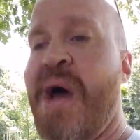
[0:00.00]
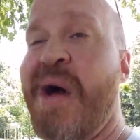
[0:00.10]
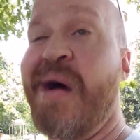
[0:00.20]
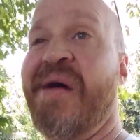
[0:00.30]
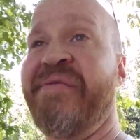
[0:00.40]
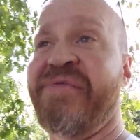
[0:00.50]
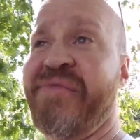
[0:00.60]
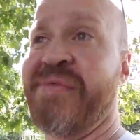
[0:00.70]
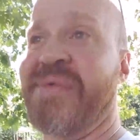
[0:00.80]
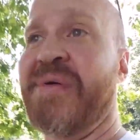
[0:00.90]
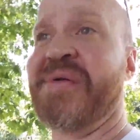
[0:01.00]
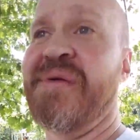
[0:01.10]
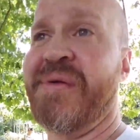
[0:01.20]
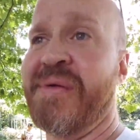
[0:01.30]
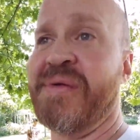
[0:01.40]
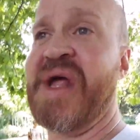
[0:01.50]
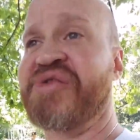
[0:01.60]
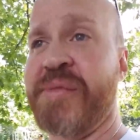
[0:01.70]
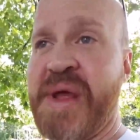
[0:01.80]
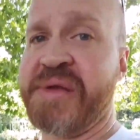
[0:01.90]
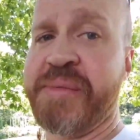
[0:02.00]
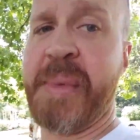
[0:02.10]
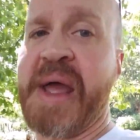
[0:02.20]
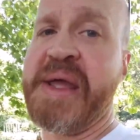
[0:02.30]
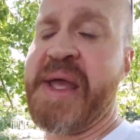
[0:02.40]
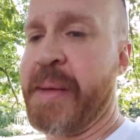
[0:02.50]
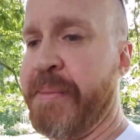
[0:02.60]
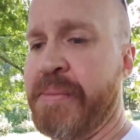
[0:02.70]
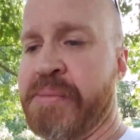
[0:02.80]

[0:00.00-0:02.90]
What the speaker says: of detriment by him.